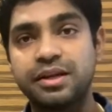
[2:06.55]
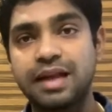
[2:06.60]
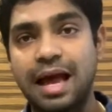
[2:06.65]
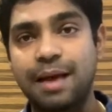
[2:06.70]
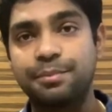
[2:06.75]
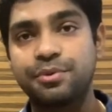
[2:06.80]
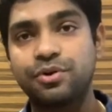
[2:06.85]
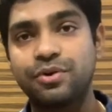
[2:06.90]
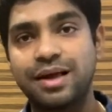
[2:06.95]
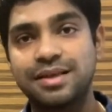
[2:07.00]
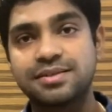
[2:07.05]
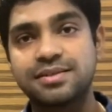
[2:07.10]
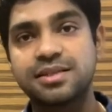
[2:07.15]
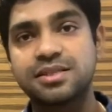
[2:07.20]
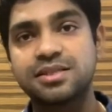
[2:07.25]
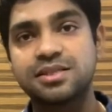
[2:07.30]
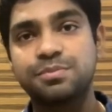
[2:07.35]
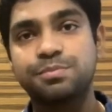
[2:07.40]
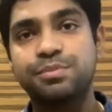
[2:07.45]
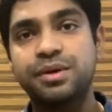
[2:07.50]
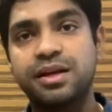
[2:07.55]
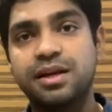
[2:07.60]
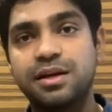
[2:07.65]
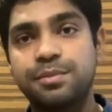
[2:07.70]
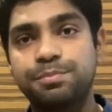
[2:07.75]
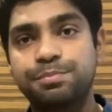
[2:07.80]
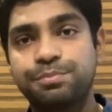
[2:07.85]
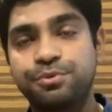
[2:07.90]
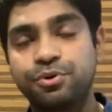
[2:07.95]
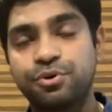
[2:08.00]
Amino acids make
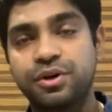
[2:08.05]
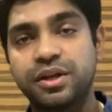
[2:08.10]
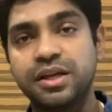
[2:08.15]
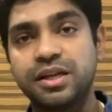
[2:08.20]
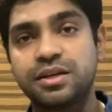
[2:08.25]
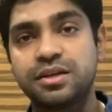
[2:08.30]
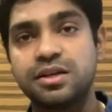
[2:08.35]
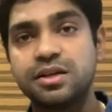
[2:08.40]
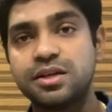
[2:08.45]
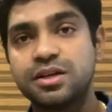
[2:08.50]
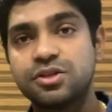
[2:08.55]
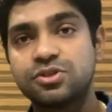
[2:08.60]
up protein.